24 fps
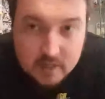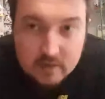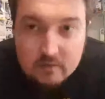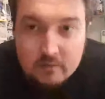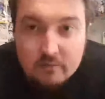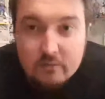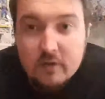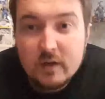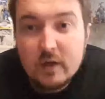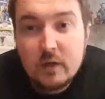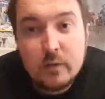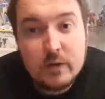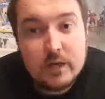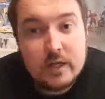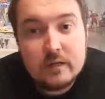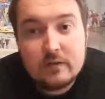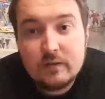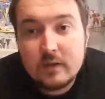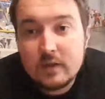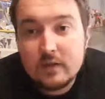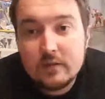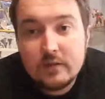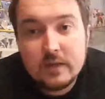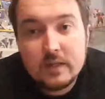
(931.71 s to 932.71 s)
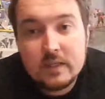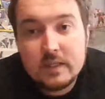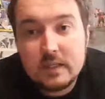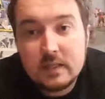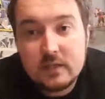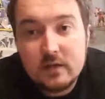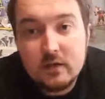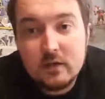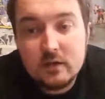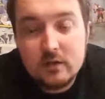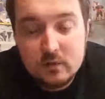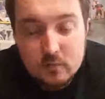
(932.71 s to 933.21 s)
£3 each for those figures is
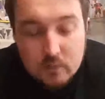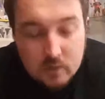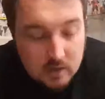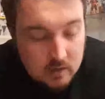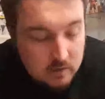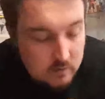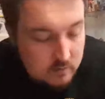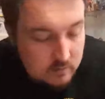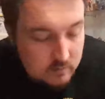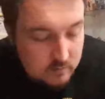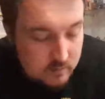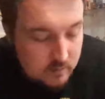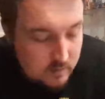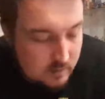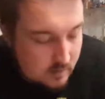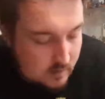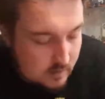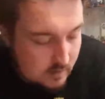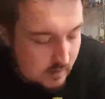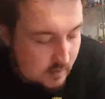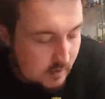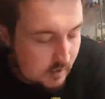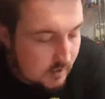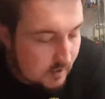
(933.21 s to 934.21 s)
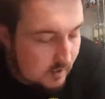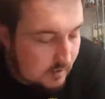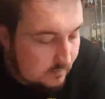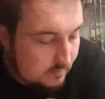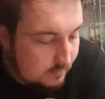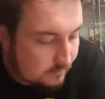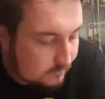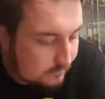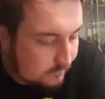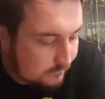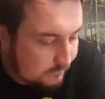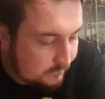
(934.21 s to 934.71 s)
good as well.
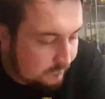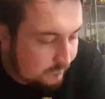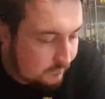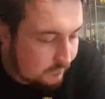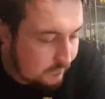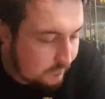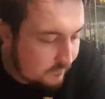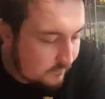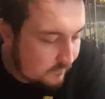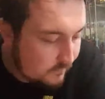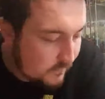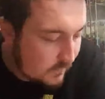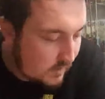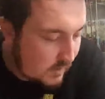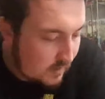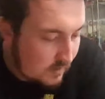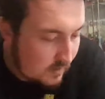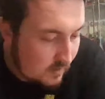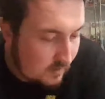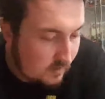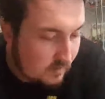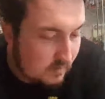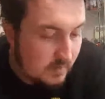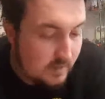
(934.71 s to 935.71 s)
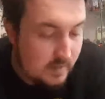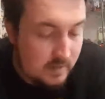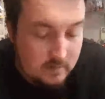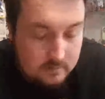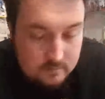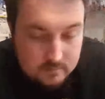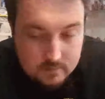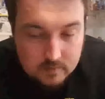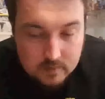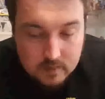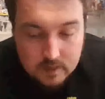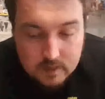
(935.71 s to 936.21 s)
Yeah,
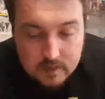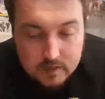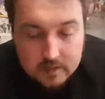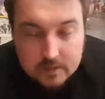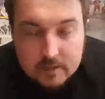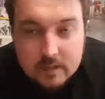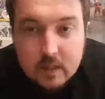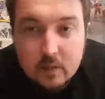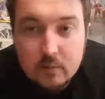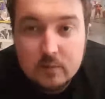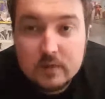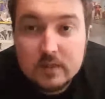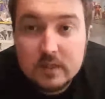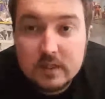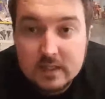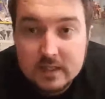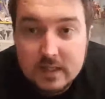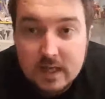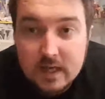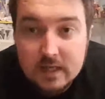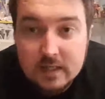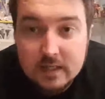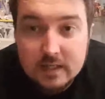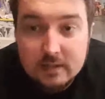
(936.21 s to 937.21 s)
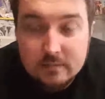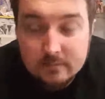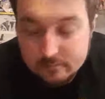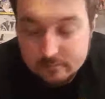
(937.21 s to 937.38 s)
that was the Saturday.